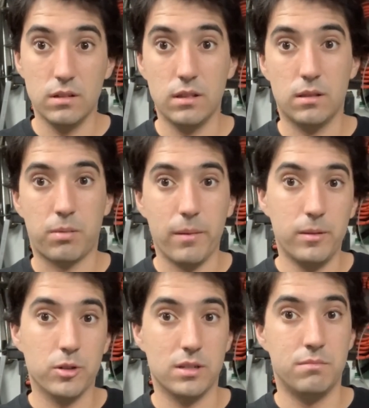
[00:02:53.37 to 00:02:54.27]
probably the
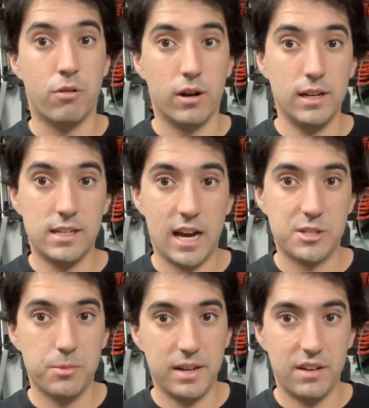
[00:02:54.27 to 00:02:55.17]
most important attachment
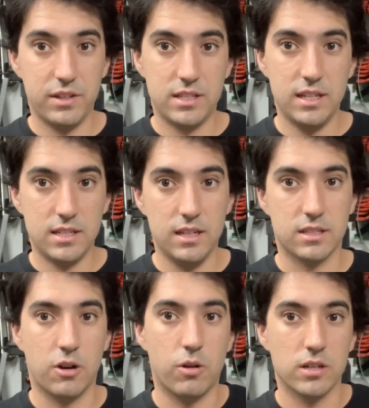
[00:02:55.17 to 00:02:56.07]
we have this season is our
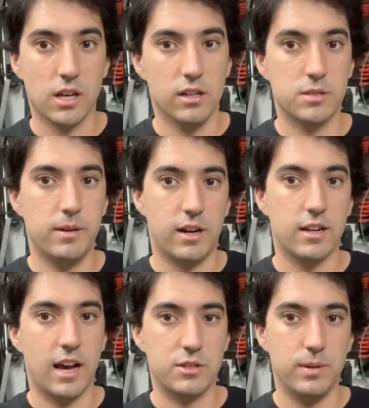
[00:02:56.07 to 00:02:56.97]
horizontal spinner
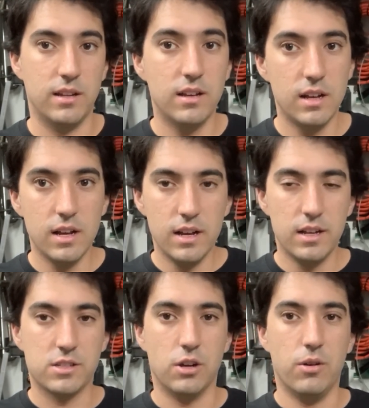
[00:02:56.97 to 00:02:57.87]
attachment.
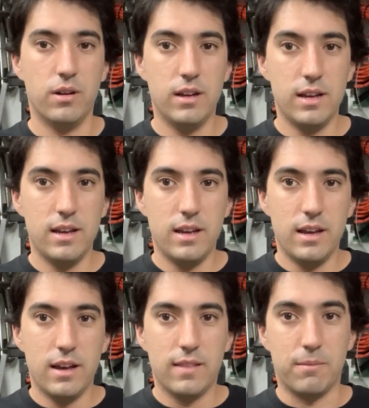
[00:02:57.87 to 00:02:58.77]
So
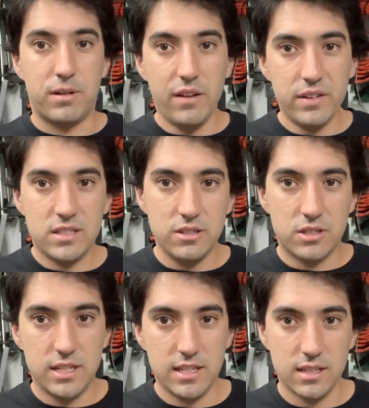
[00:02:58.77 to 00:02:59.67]
the previous 2
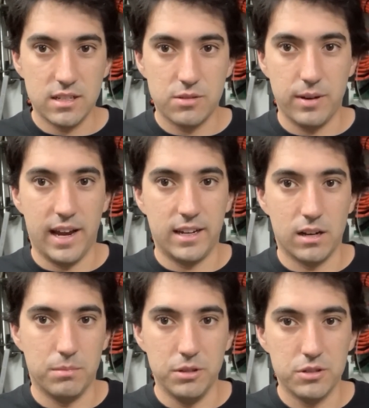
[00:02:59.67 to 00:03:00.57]
seasons, we ended up
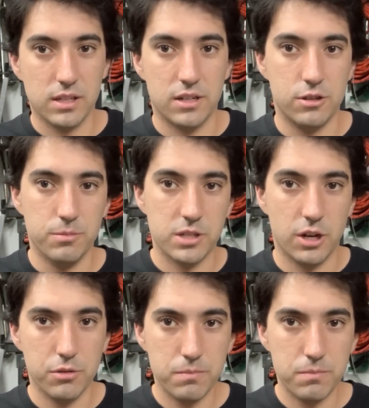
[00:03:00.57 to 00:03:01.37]
losing the Tombstone,